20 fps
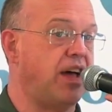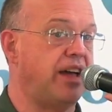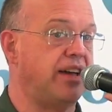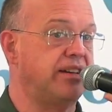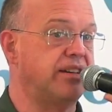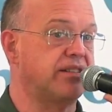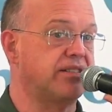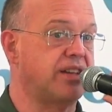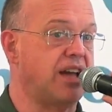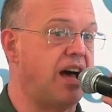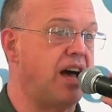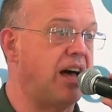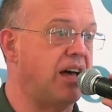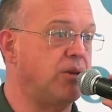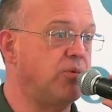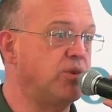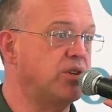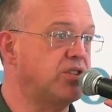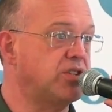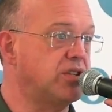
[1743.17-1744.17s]
as God,
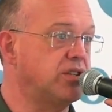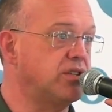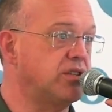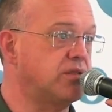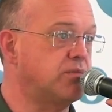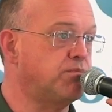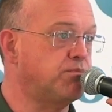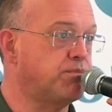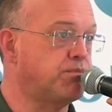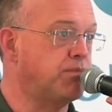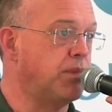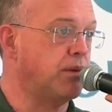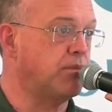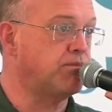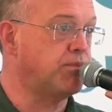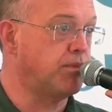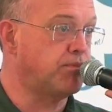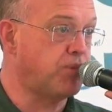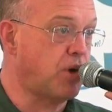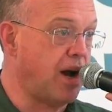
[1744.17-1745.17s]
which is
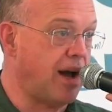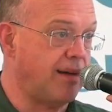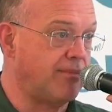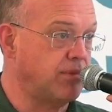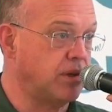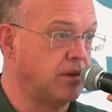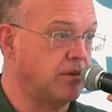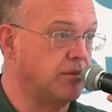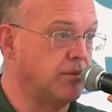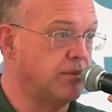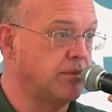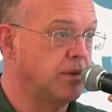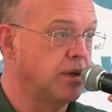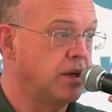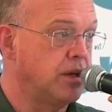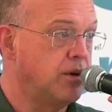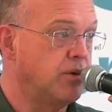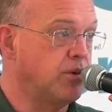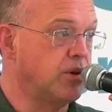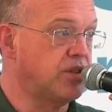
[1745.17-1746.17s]
problem,
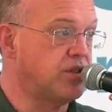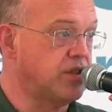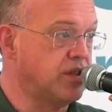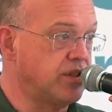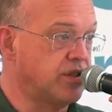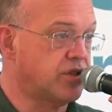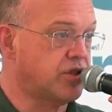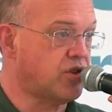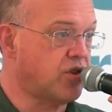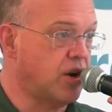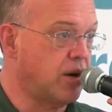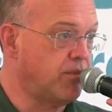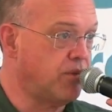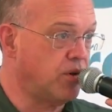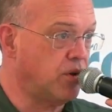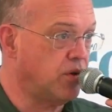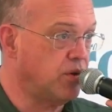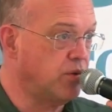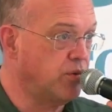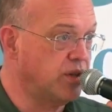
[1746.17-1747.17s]
which is
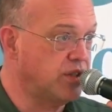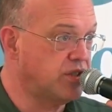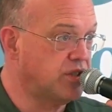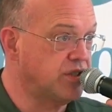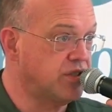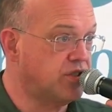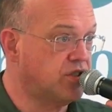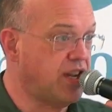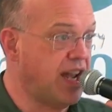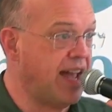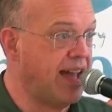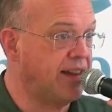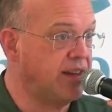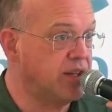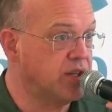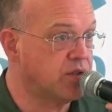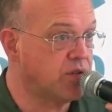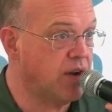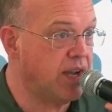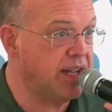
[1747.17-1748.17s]
trouble, which is
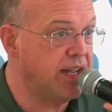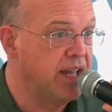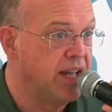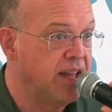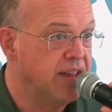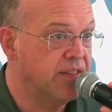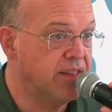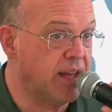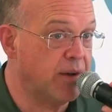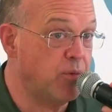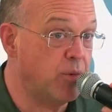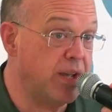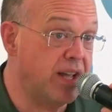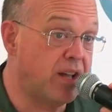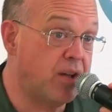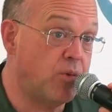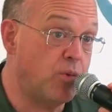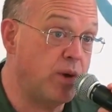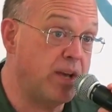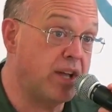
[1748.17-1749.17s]
challenge, right? That
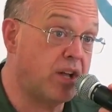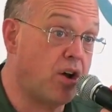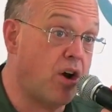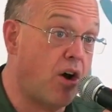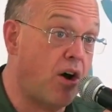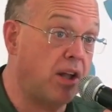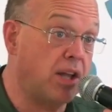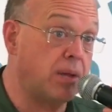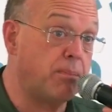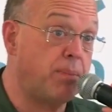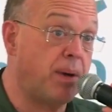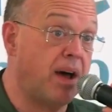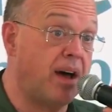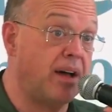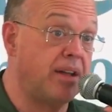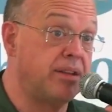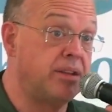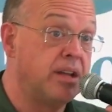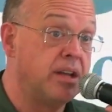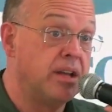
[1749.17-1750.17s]
we call
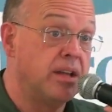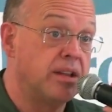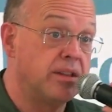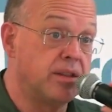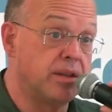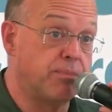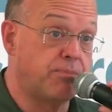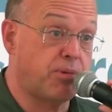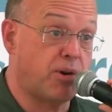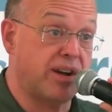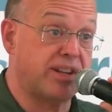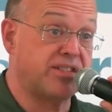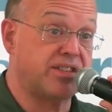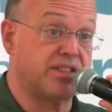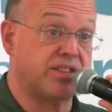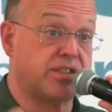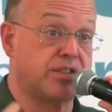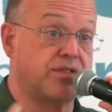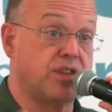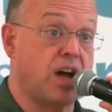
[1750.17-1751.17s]
upon the
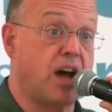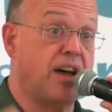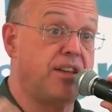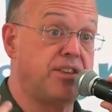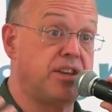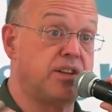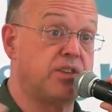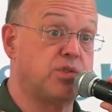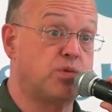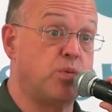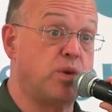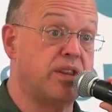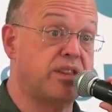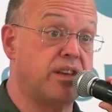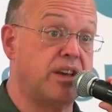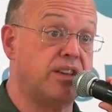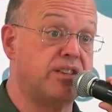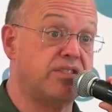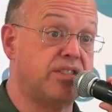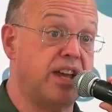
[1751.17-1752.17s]
presence of God that is with
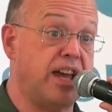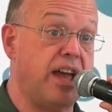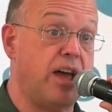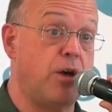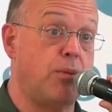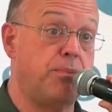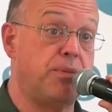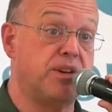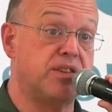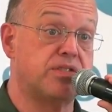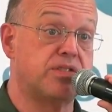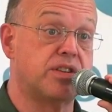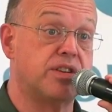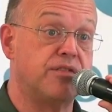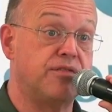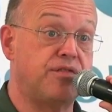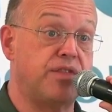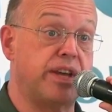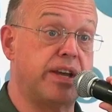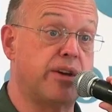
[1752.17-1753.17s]
us to help us
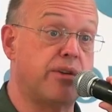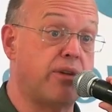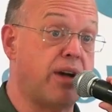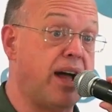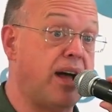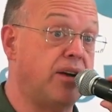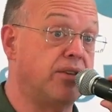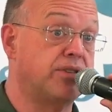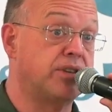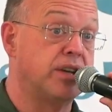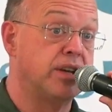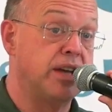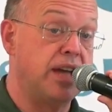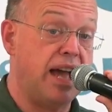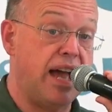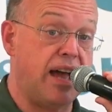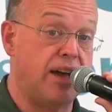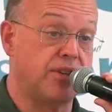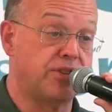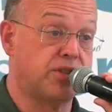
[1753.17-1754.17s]
figure out
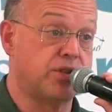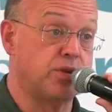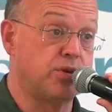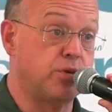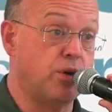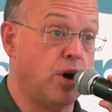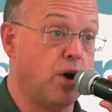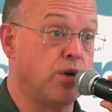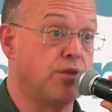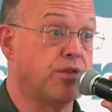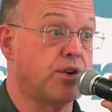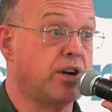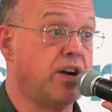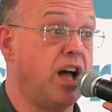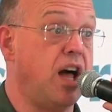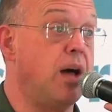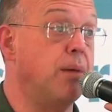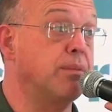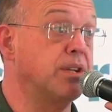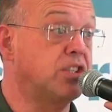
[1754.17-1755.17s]
how to
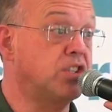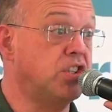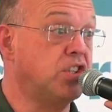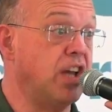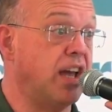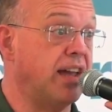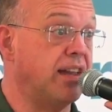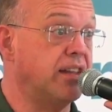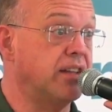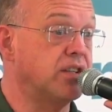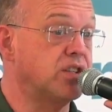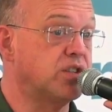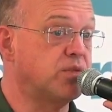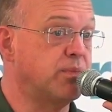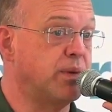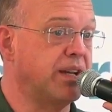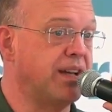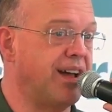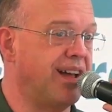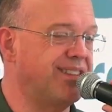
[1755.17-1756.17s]
overcome a challenge. But
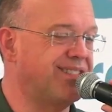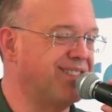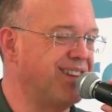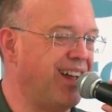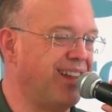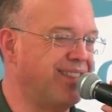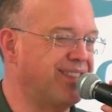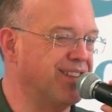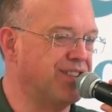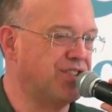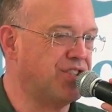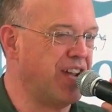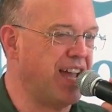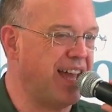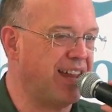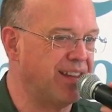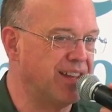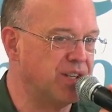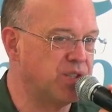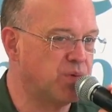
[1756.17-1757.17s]
God's not the
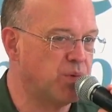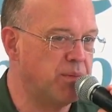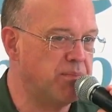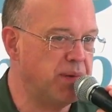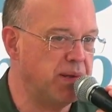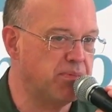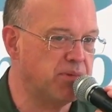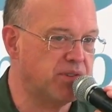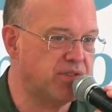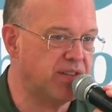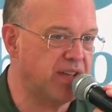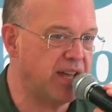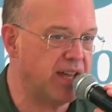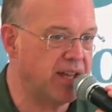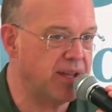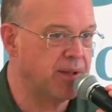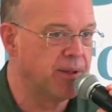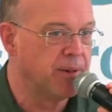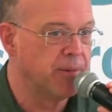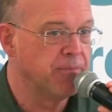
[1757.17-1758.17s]
challenge. When people
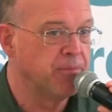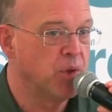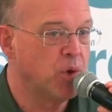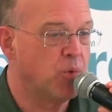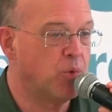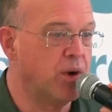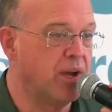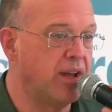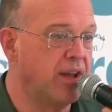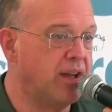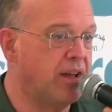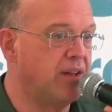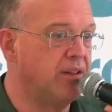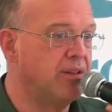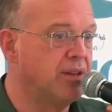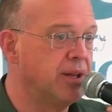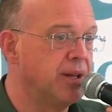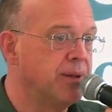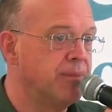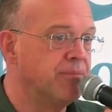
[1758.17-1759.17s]
say, well,
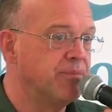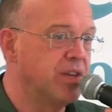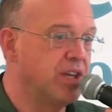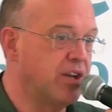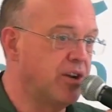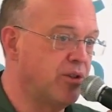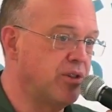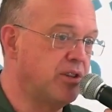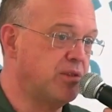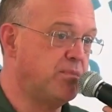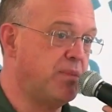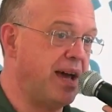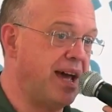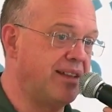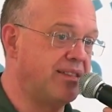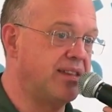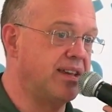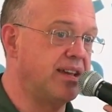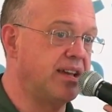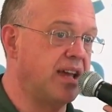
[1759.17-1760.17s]
you know, this bad
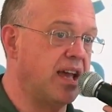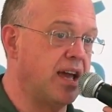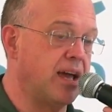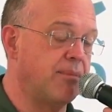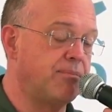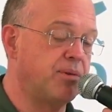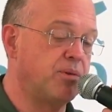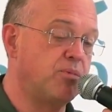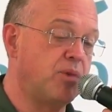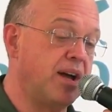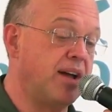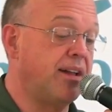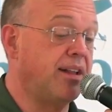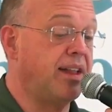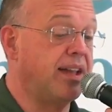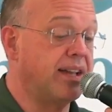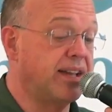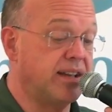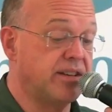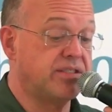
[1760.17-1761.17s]
thing happened, well, I
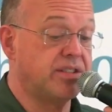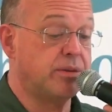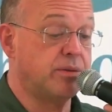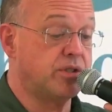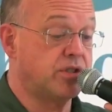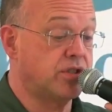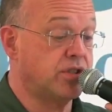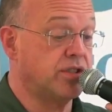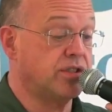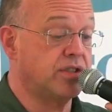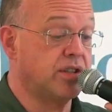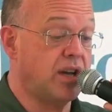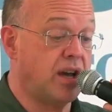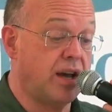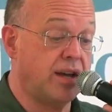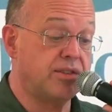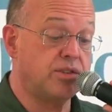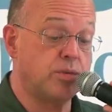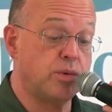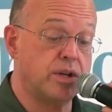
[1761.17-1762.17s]
guess it was just
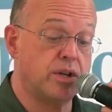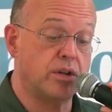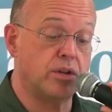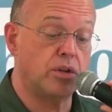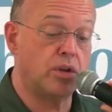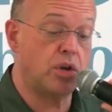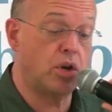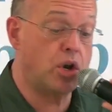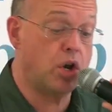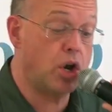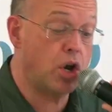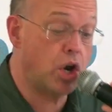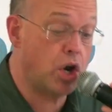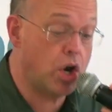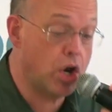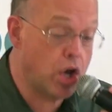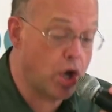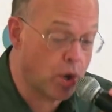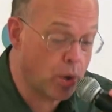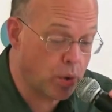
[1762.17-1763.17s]
God's will.
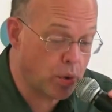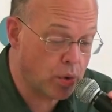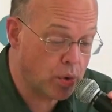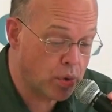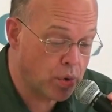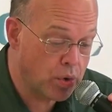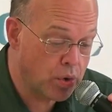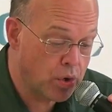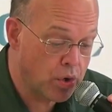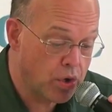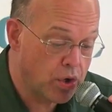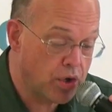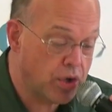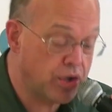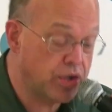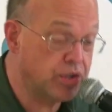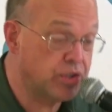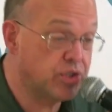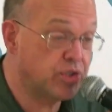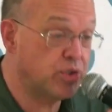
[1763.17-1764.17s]
No, it
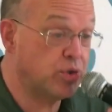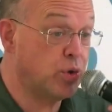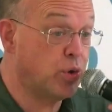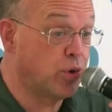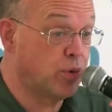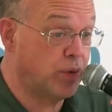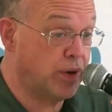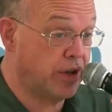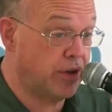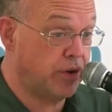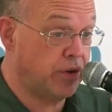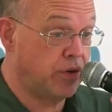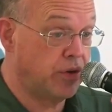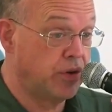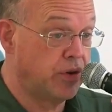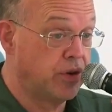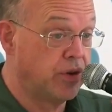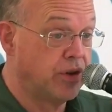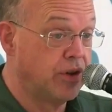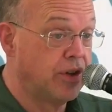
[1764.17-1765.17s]
is your will,
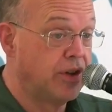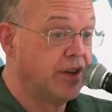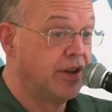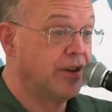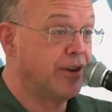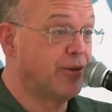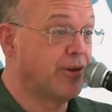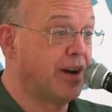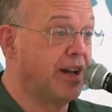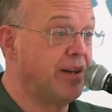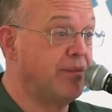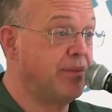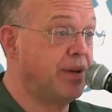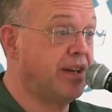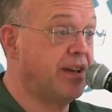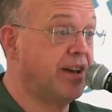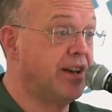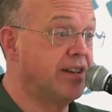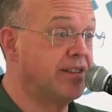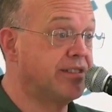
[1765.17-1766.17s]
right?
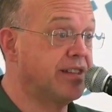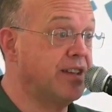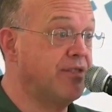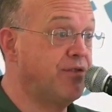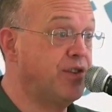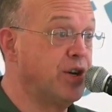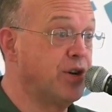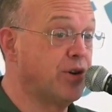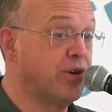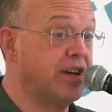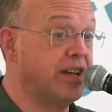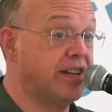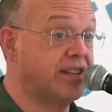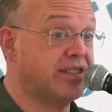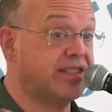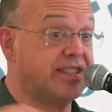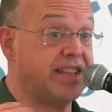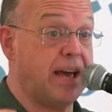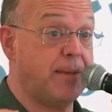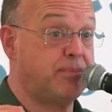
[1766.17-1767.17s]
Because if you're
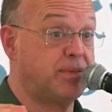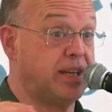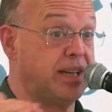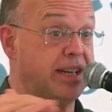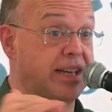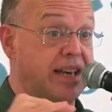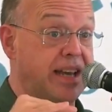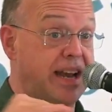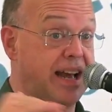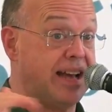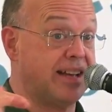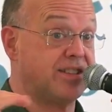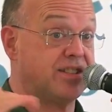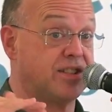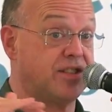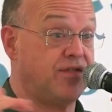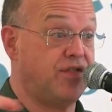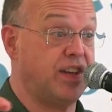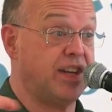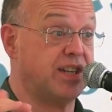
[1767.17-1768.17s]
accepting it as the
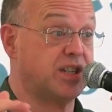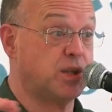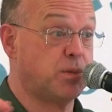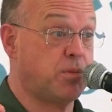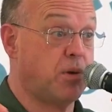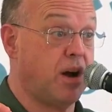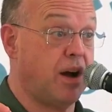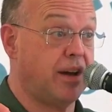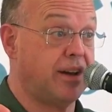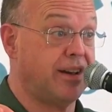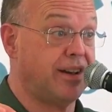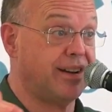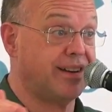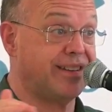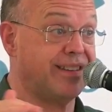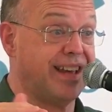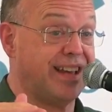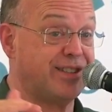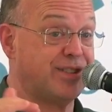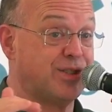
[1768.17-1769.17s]
finished product,
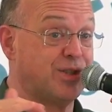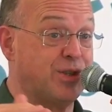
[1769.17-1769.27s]
that's